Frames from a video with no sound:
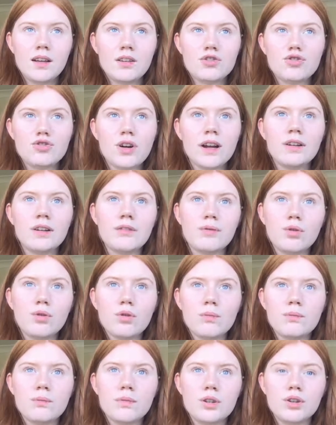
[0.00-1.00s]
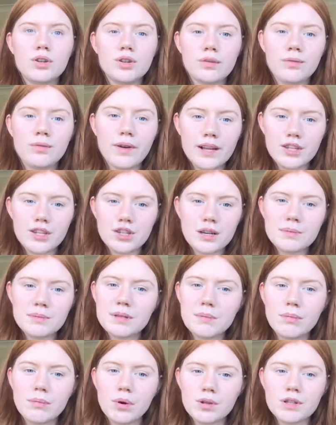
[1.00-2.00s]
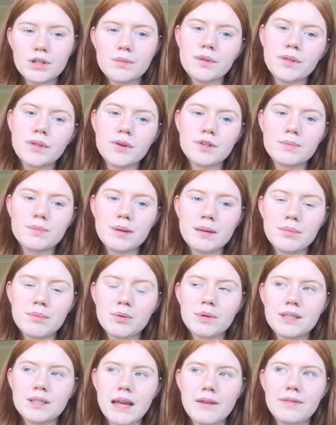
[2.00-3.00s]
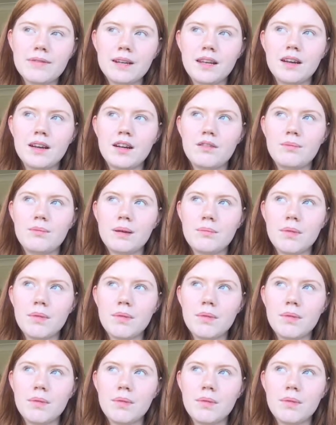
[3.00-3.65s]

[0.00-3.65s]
trying to form good friendships and bonds with those people would definitely kind of be